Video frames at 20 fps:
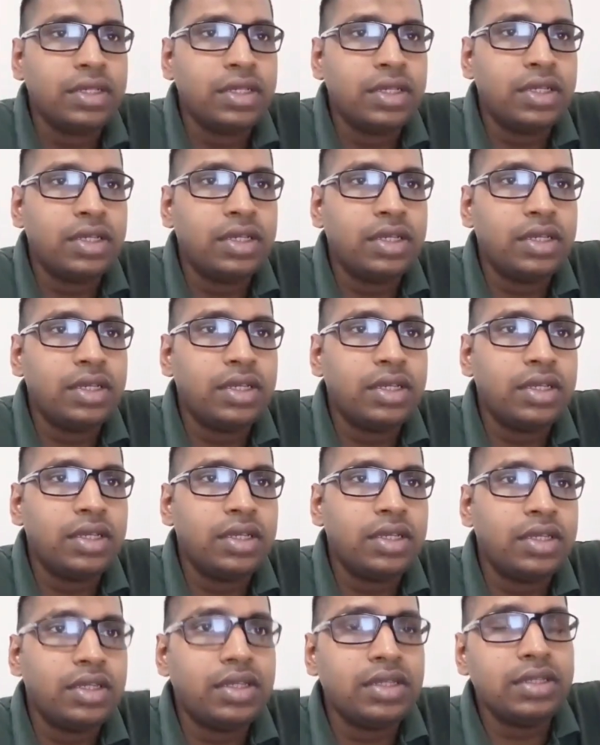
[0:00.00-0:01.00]

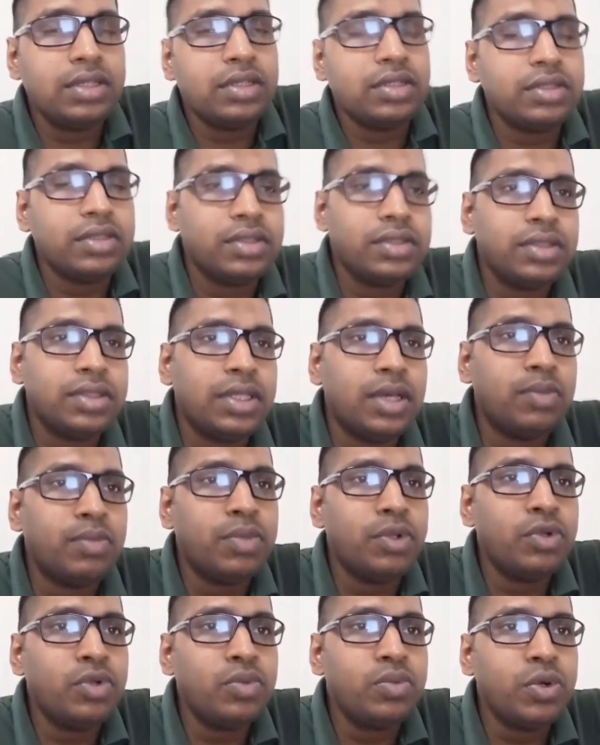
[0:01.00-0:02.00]
the
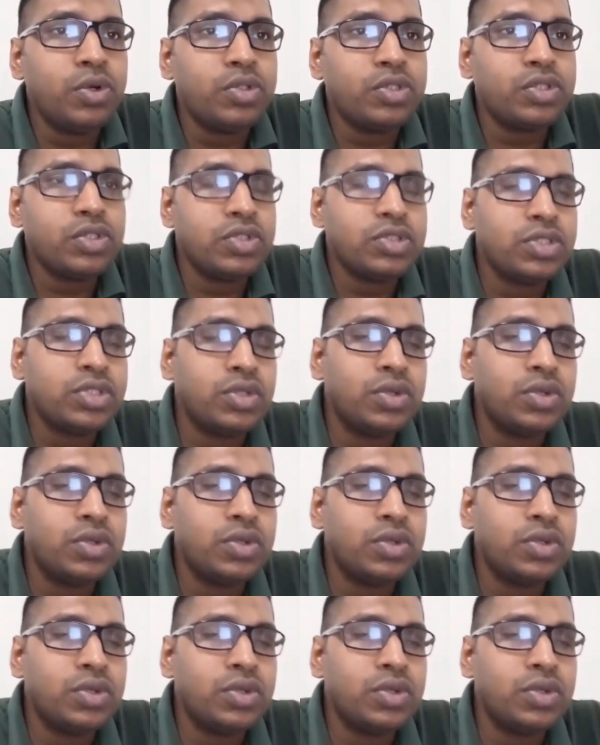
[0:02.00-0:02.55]
blue portions